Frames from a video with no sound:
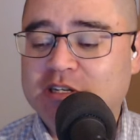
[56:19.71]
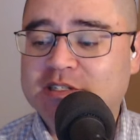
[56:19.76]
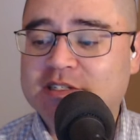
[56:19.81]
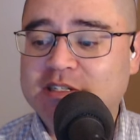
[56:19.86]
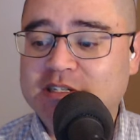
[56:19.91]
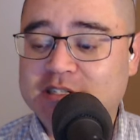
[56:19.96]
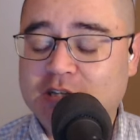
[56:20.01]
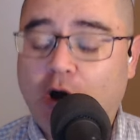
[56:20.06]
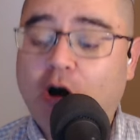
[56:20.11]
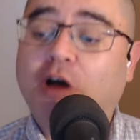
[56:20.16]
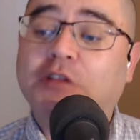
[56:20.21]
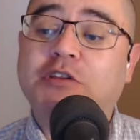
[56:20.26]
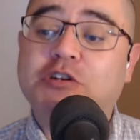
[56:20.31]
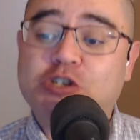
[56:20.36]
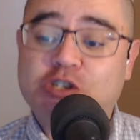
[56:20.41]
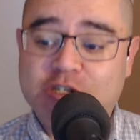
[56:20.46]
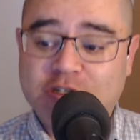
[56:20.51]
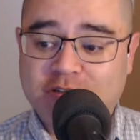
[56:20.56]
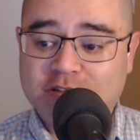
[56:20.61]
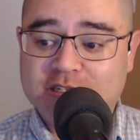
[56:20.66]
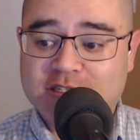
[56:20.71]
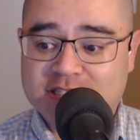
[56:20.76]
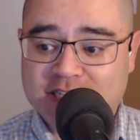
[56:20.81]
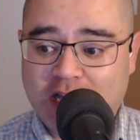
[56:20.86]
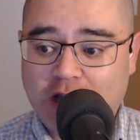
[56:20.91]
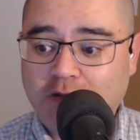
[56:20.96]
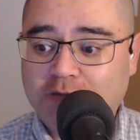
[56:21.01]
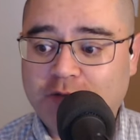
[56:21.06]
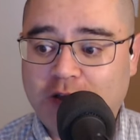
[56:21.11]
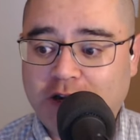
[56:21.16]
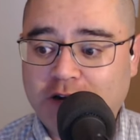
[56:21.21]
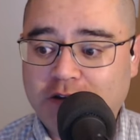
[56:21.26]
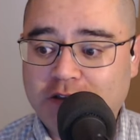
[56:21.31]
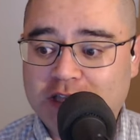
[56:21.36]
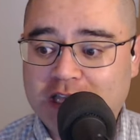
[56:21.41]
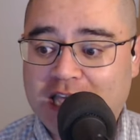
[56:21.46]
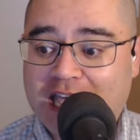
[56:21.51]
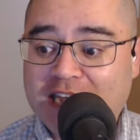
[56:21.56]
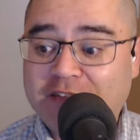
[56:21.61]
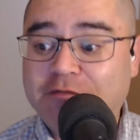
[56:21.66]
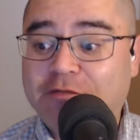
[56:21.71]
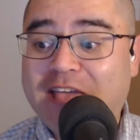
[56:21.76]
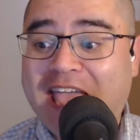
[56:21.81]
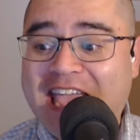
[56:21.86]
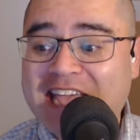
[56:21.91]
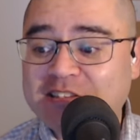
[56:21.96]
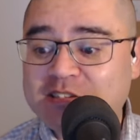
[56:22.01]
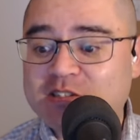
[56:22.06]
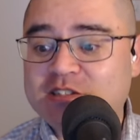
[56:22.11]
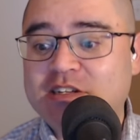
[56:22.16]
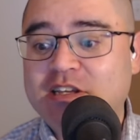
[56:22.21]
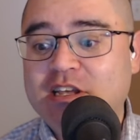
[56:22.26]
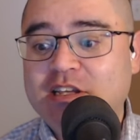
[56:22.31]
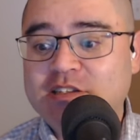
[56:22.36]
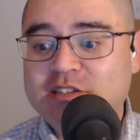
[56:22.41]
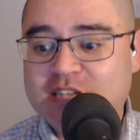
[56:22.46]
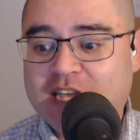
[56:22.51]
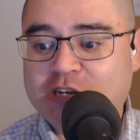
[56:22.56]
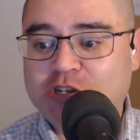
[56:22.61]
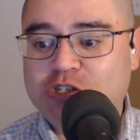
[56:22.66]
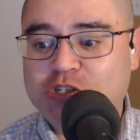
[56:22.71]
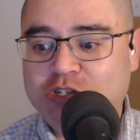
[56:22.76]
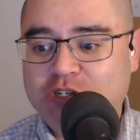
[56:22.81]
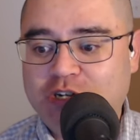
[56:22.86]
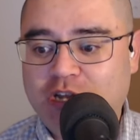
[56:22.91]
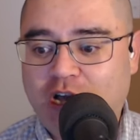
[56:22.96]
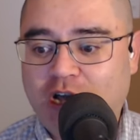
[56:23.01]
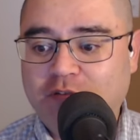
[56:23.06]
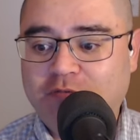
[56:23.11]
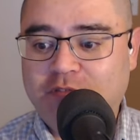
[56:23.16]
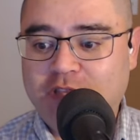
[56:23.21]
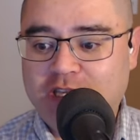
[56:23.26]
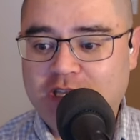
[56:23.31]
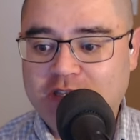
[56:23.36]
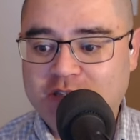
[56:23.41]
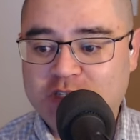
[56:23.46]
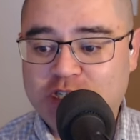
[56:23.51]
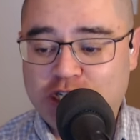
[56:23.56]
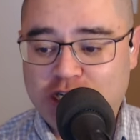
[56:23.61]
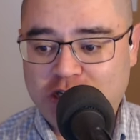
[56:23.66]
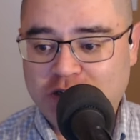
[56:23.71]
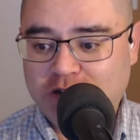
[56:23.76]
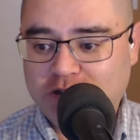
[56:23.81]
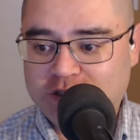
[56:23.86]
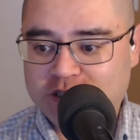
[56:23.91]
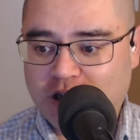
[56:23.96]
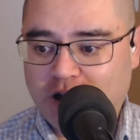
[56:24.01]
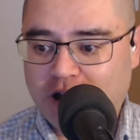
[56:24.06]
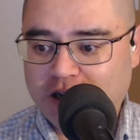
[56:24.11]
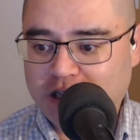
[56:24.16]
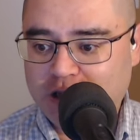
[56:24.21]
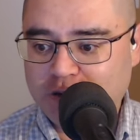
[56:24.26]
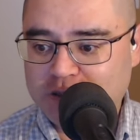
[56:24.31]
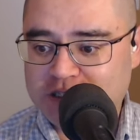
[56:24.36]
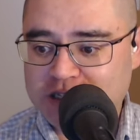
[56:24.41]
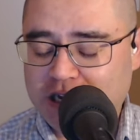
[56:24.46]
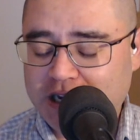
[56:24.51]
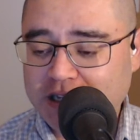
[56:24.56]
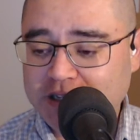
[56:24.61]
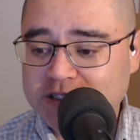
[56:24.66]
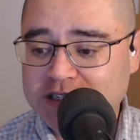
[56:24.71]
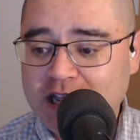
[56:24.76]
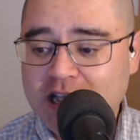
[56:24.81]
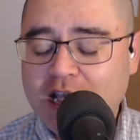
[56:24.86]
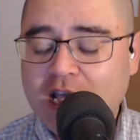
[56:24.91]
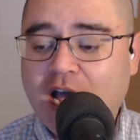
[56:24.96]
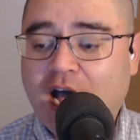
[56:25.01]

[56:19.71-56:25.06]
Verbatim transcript: This is on the shield itself, under the advanced section of the shield's audio settings.